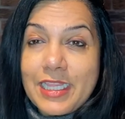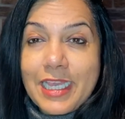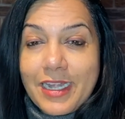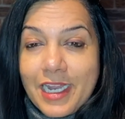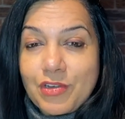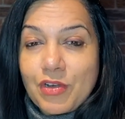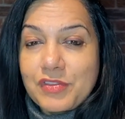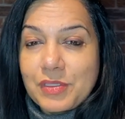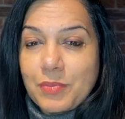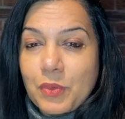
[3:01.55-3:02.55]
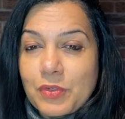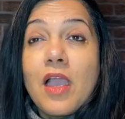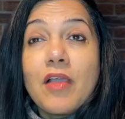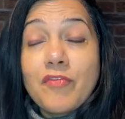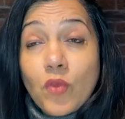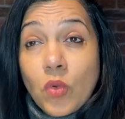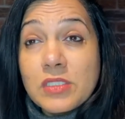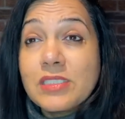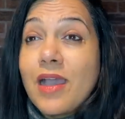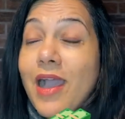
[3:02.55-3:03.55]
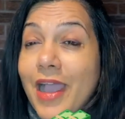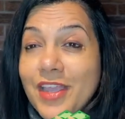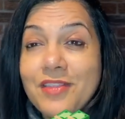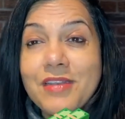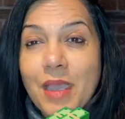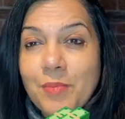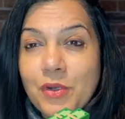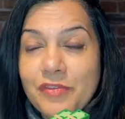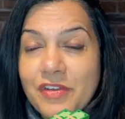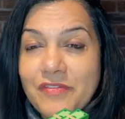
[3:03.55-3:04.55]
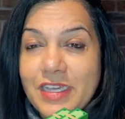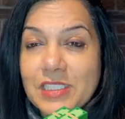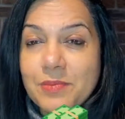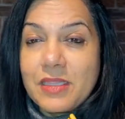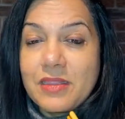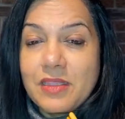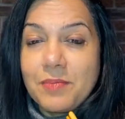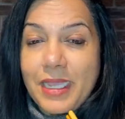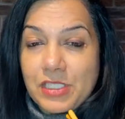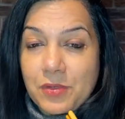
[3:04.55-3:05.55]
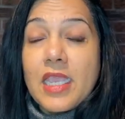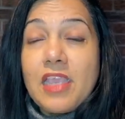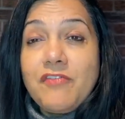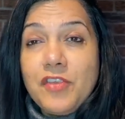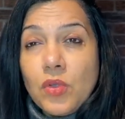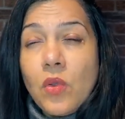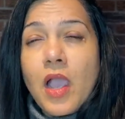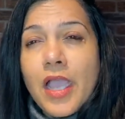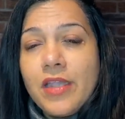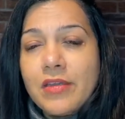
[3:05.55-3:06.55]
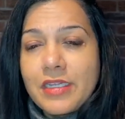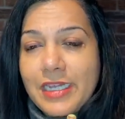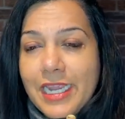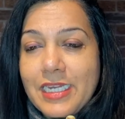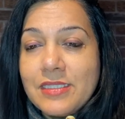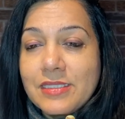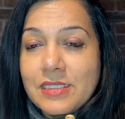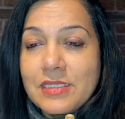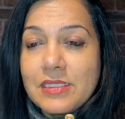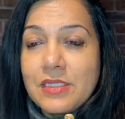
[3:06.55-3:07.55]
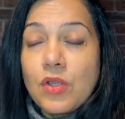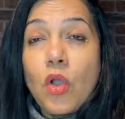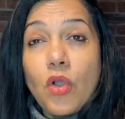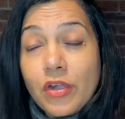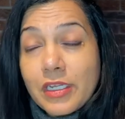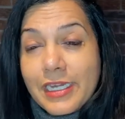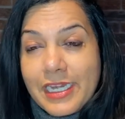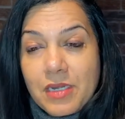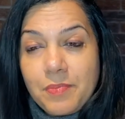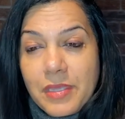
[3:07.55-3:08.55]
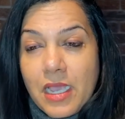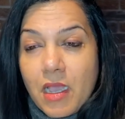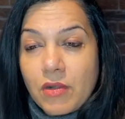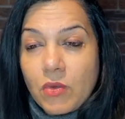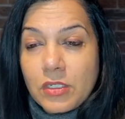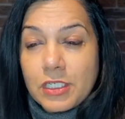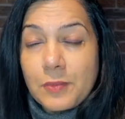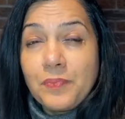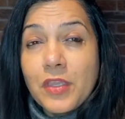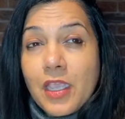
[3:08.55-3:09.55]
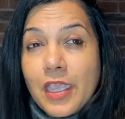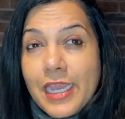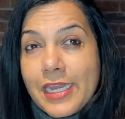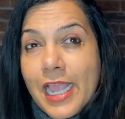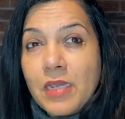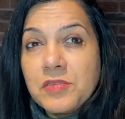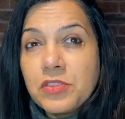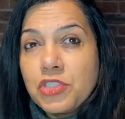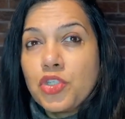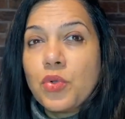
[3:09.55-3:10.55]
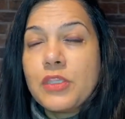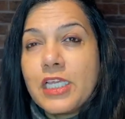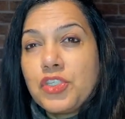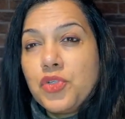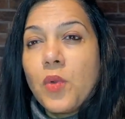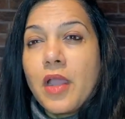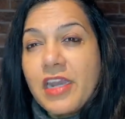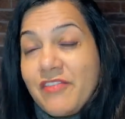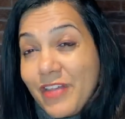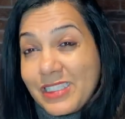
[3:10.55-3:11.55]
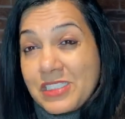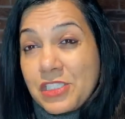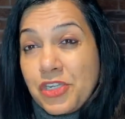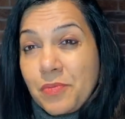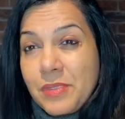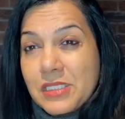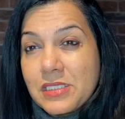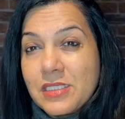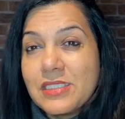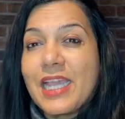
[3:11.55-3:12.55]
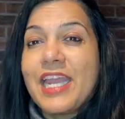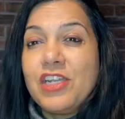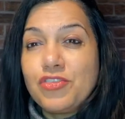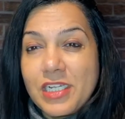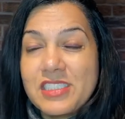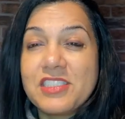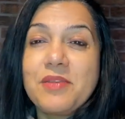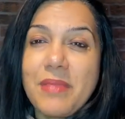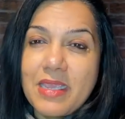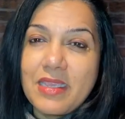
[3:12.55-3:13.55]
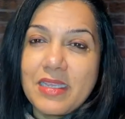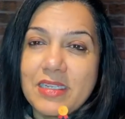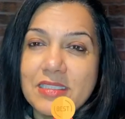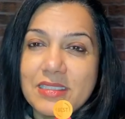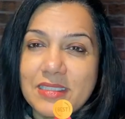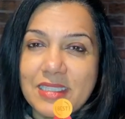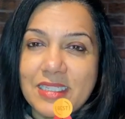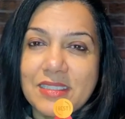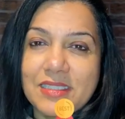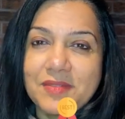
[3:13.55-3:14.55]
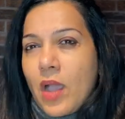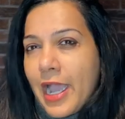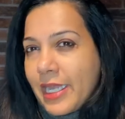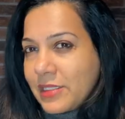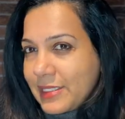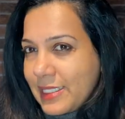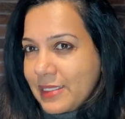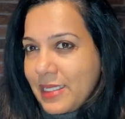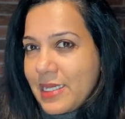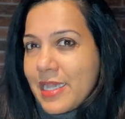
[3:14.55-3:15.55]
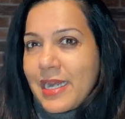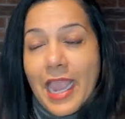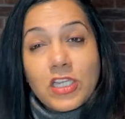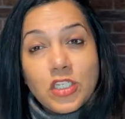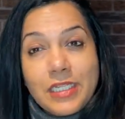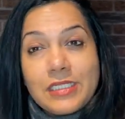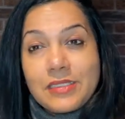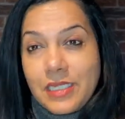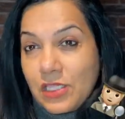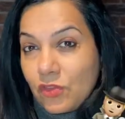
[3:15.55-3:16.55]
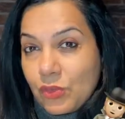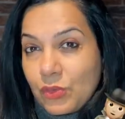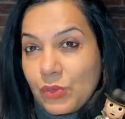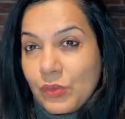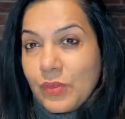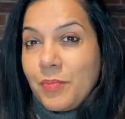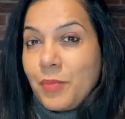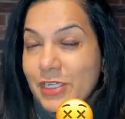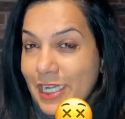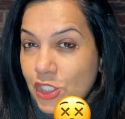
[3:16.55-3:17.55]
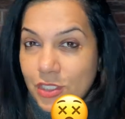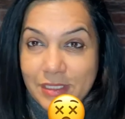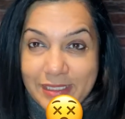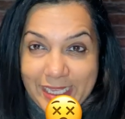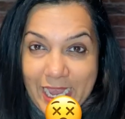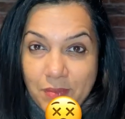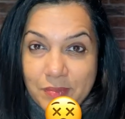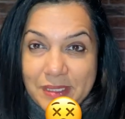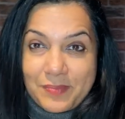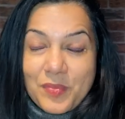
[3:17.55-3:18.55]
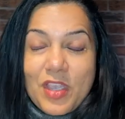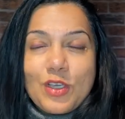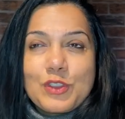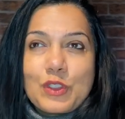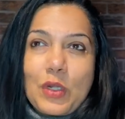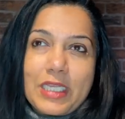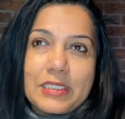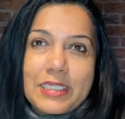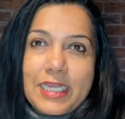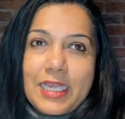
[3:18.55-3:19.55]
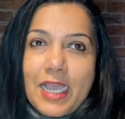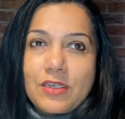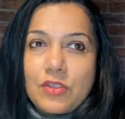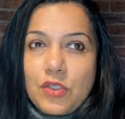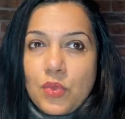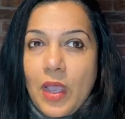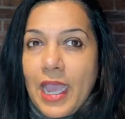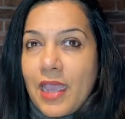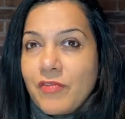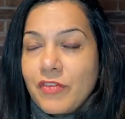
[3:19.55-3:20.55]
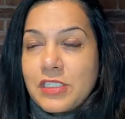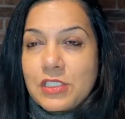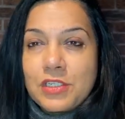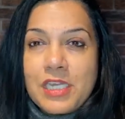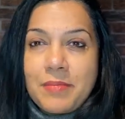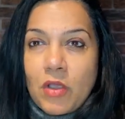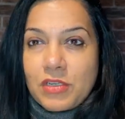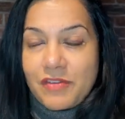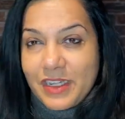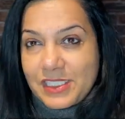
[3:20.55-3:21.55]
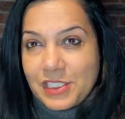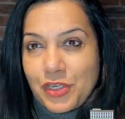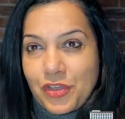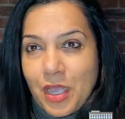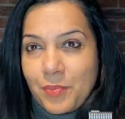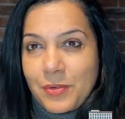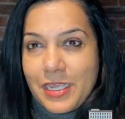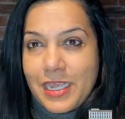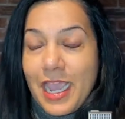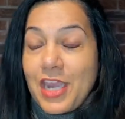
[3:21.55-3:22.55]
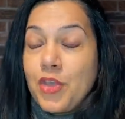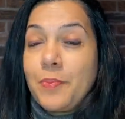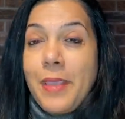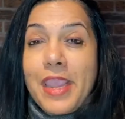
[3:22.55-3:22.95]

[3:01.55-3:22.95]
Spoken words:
that letter of support. Of course, the higher the number of investment, the better. If you hire a Canadian citizen or a Canadian PR holder, it helps to show that you are invested in your business and interested in making it a success. IRCC can actually see through potential scams. So let's say that you have a certain amount invested in your company and you're paying